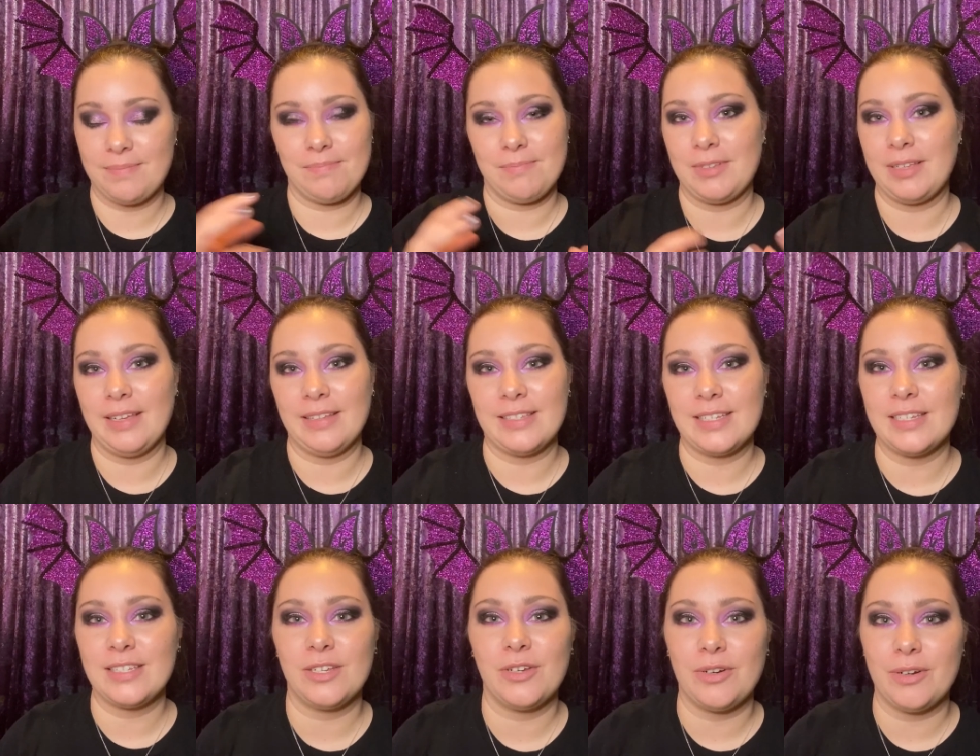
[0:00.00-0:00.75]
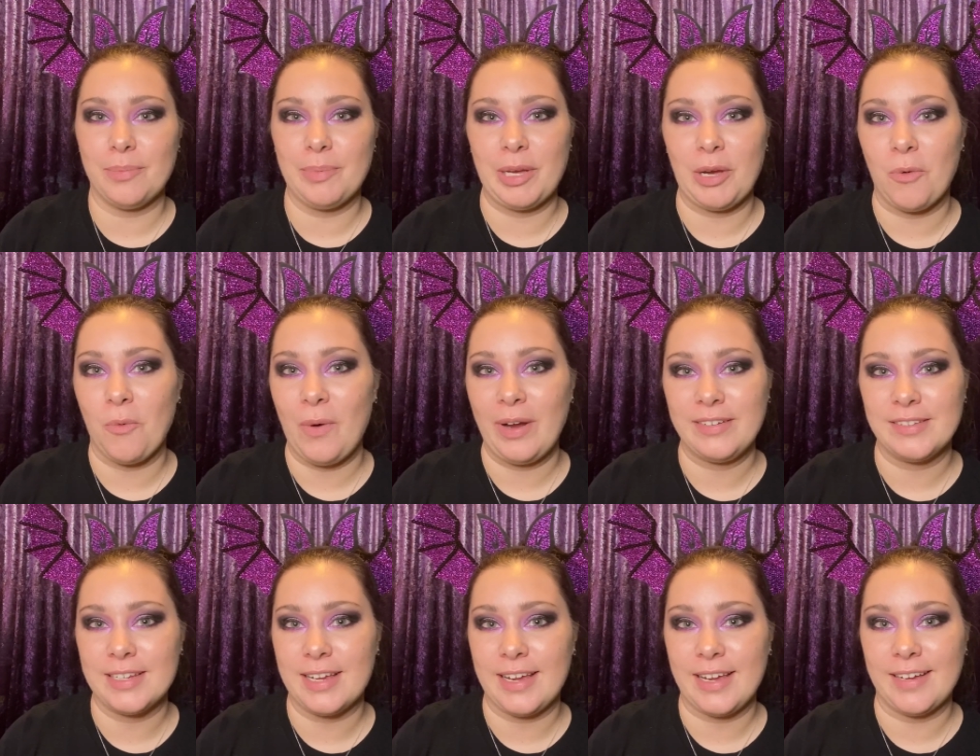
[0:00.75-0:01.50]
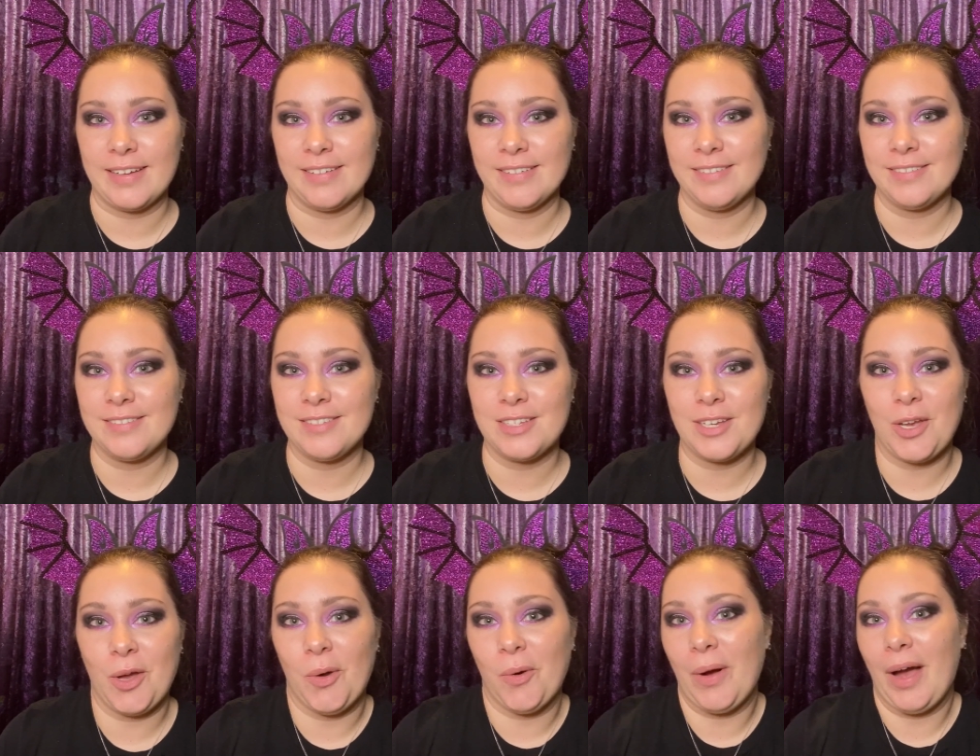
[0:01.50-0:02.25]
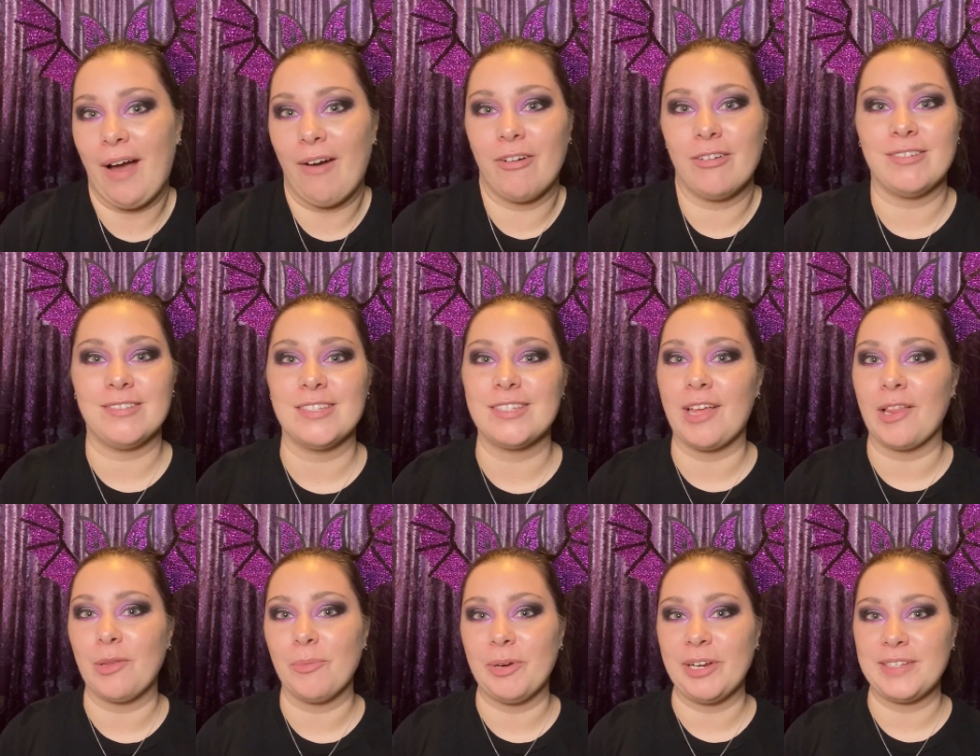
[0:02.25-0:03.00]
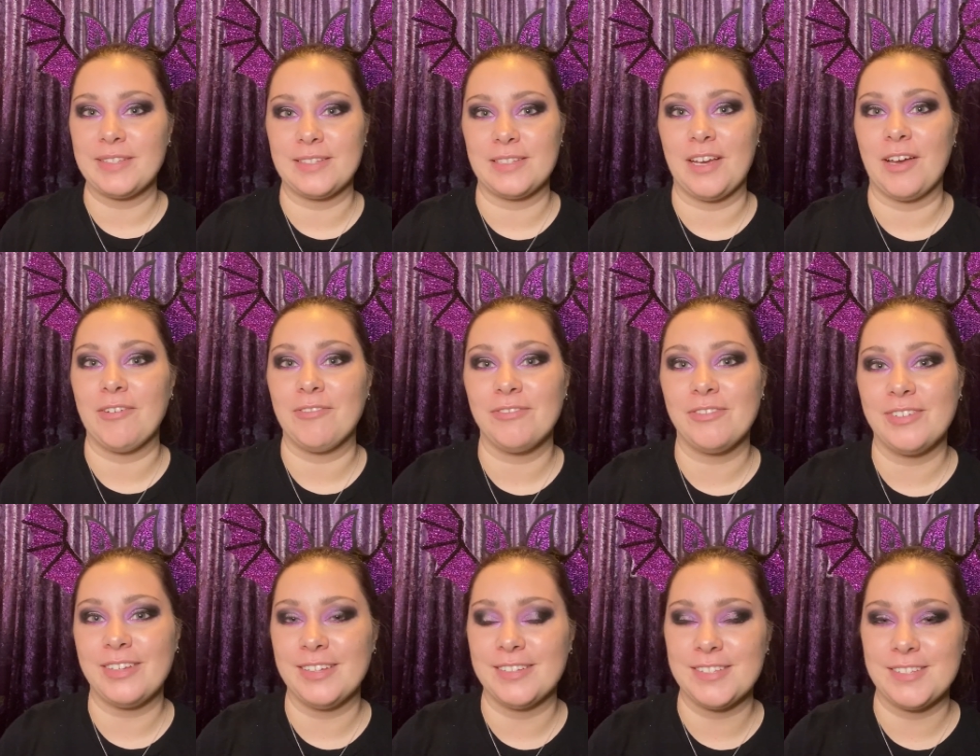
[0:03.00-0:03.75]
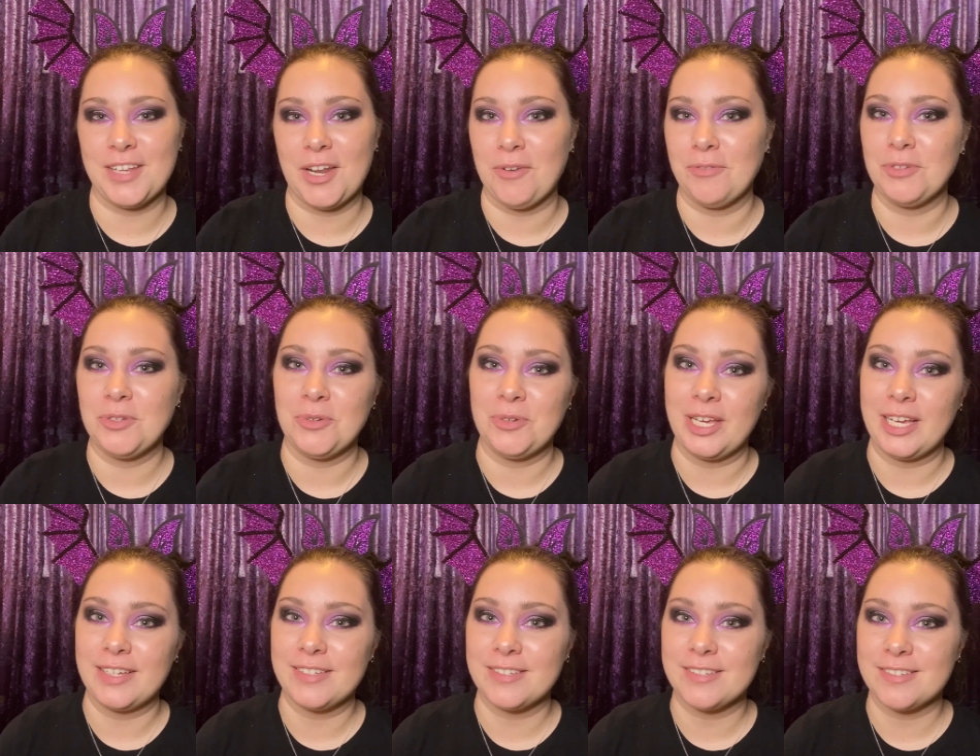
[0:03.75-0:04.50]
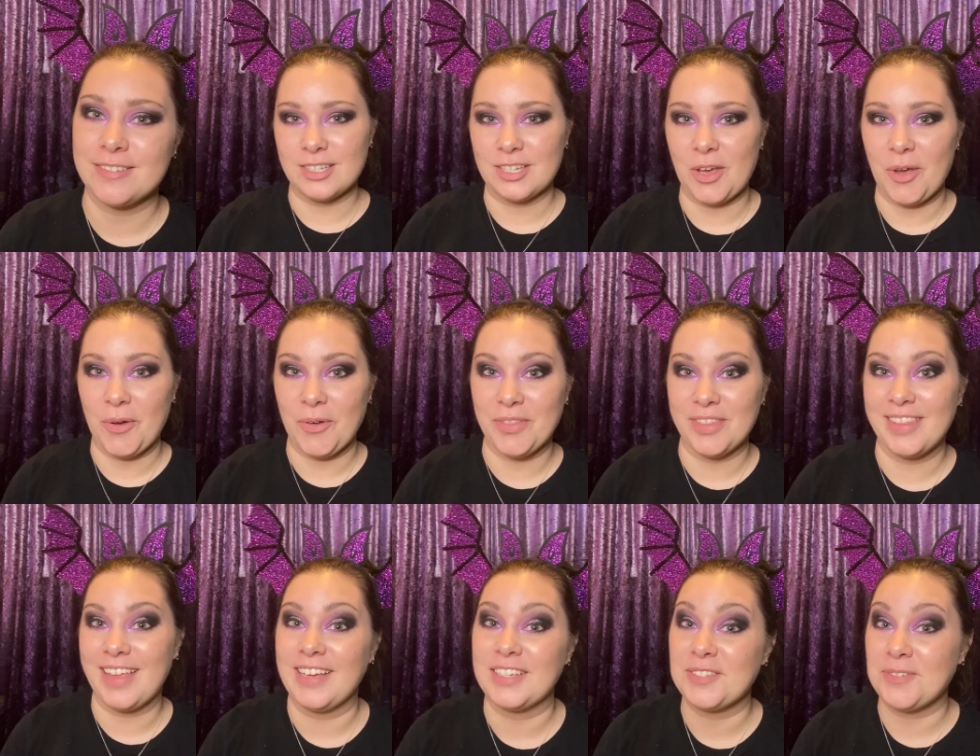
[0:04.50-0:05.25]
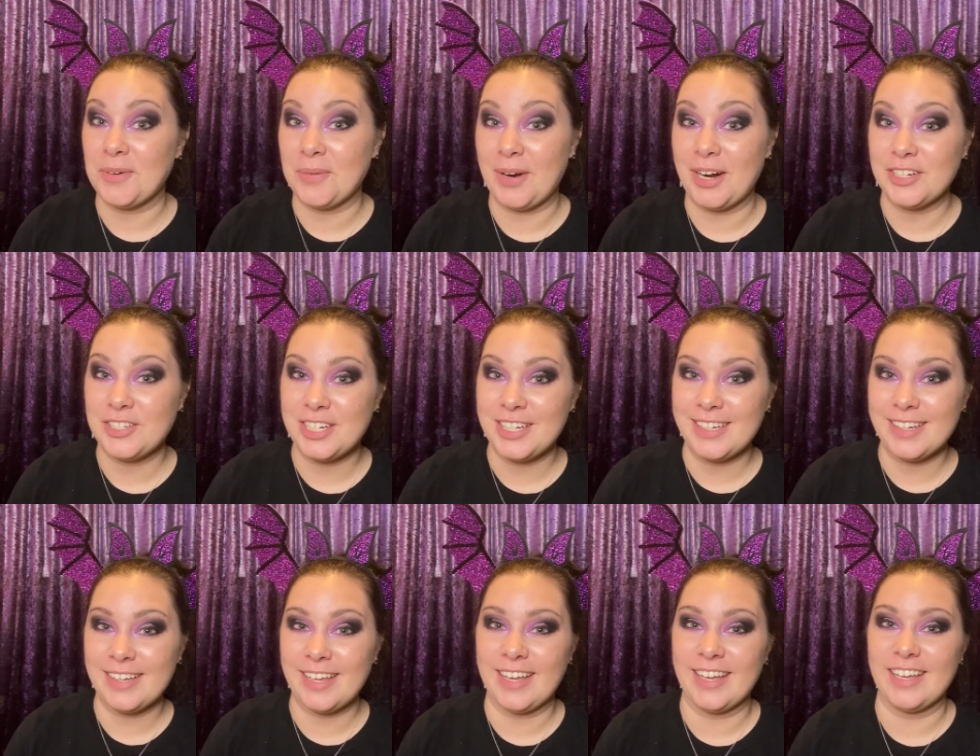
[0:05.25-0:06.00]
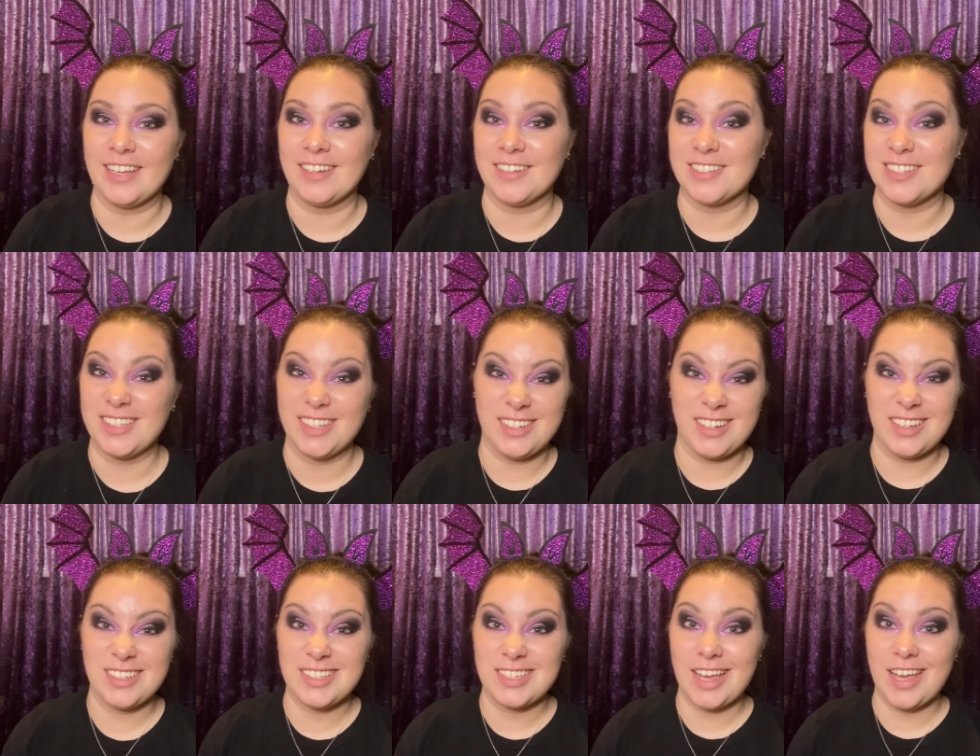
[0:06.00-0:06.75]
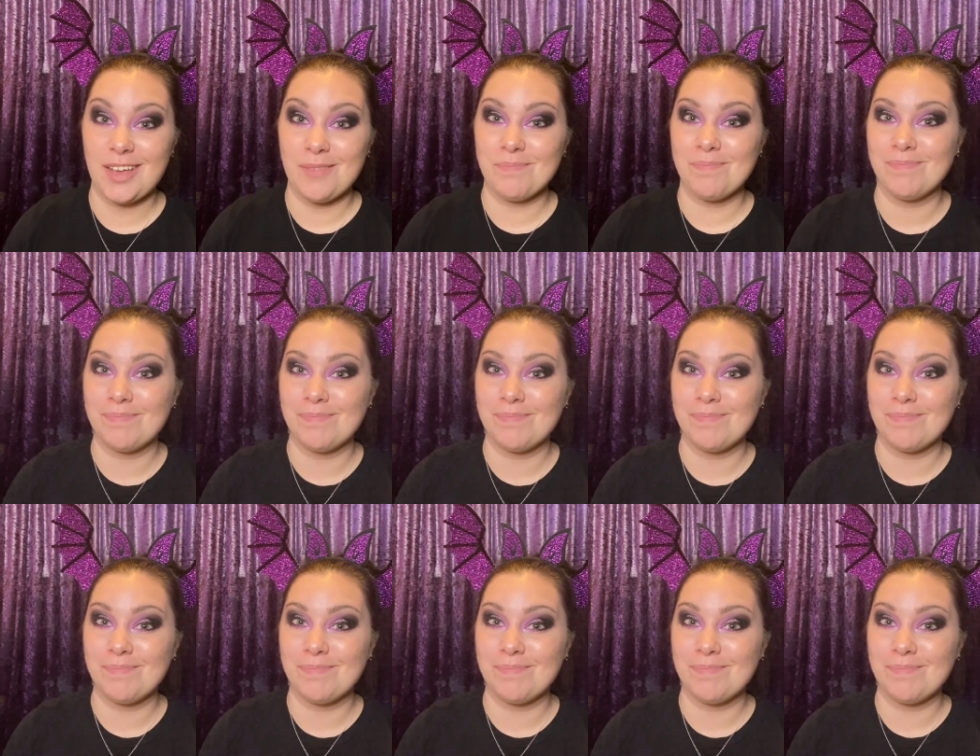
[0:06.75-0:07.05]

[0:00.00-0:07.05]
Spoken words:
it's easier to pick one day to go out and celebrate stuff instead of 2 days. So thanks for watching, and I'll see you next time.